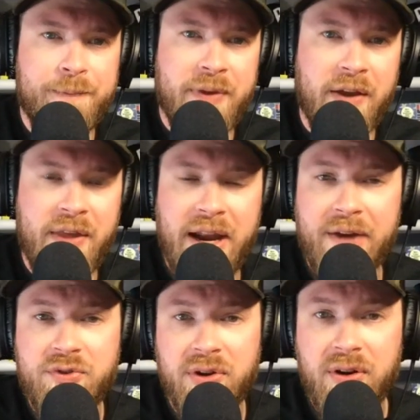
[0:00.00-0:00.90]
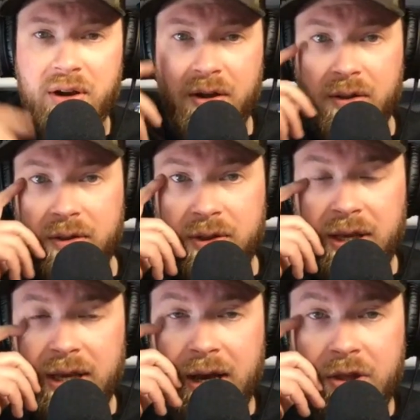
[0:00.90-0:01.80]
And then after
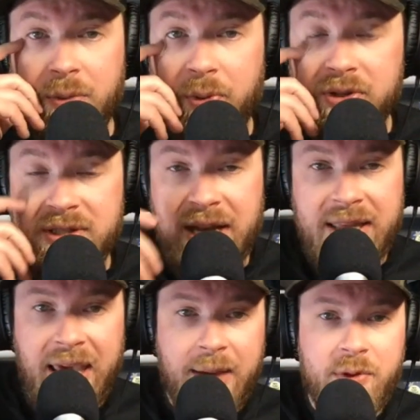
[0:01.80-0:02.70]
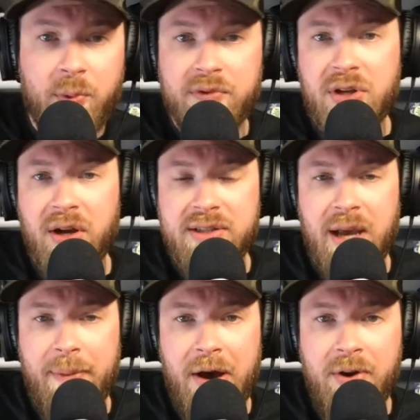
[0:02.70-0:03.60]
the Bulls tie the game, the Wolves call a
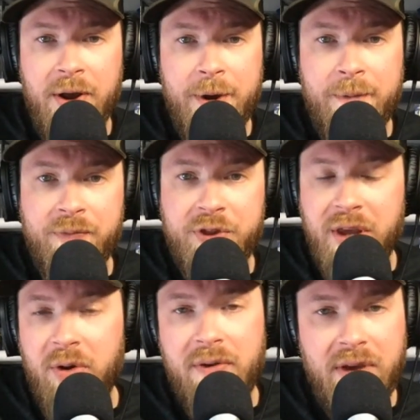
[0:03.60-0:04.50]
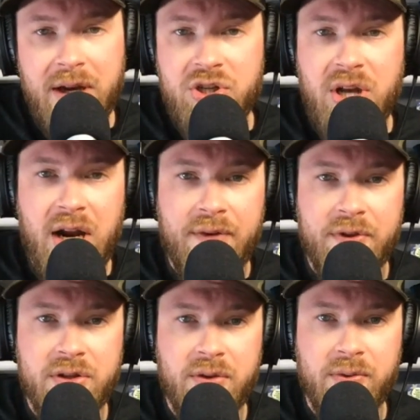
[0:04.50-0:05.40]
timeout. They don't even get a shot off.
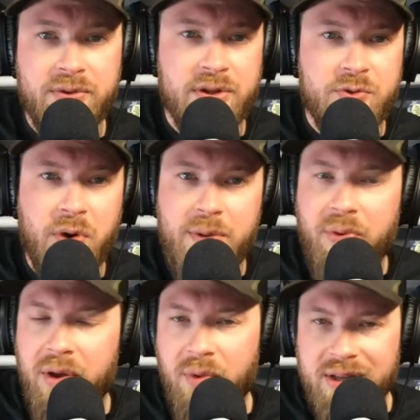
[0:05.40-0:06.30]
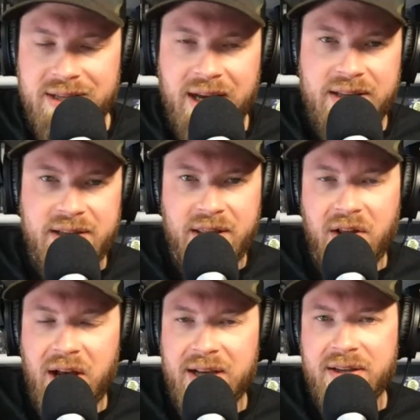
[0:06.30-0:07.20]
And what was it, 20.1 seconds on the
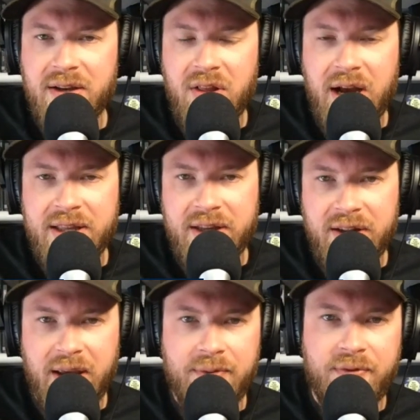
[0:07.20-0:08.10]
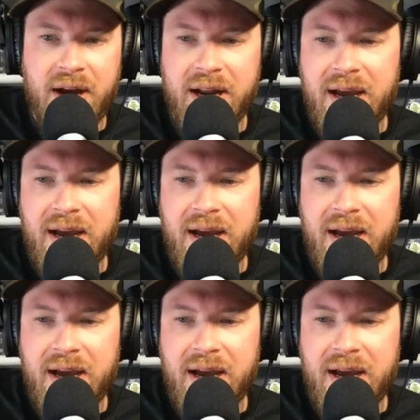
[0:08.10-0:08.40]
clock at the end of the game Friday?